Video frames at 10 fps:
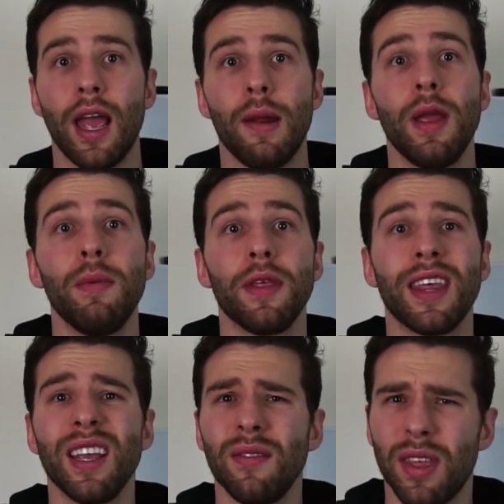and maybe
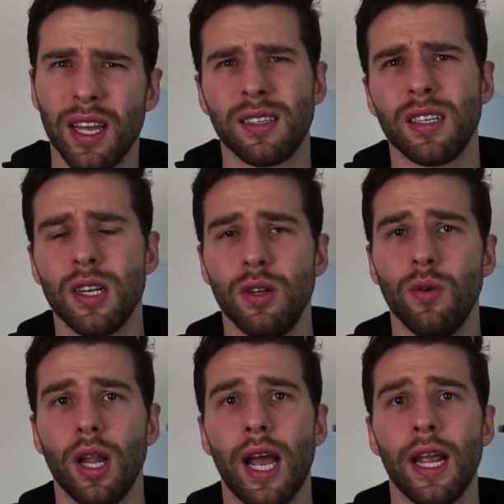think of things in a
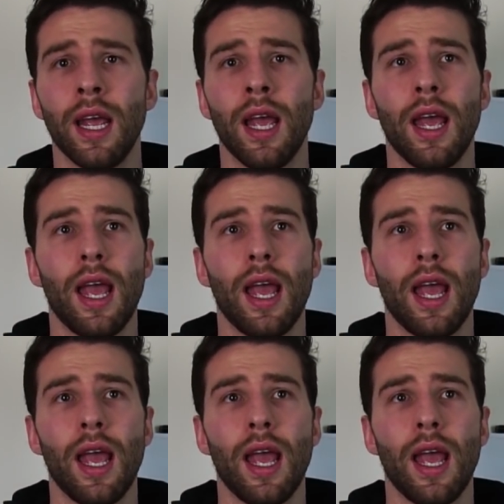new light